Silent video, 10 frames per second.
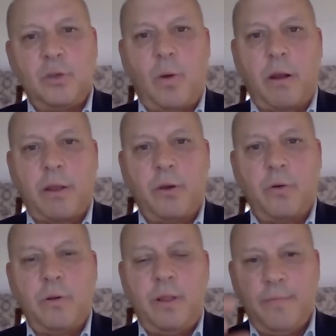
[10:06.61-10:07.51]
QR
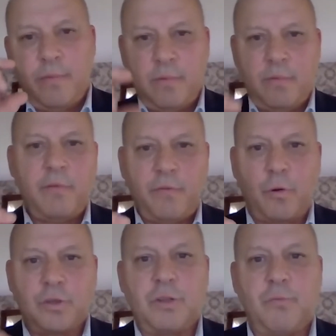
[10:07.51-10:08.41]
code,
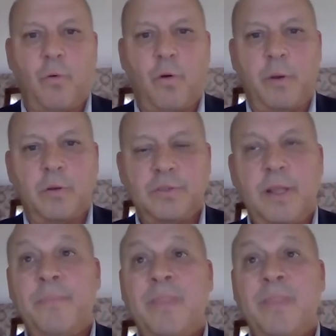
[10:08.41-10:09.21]
first and foremost.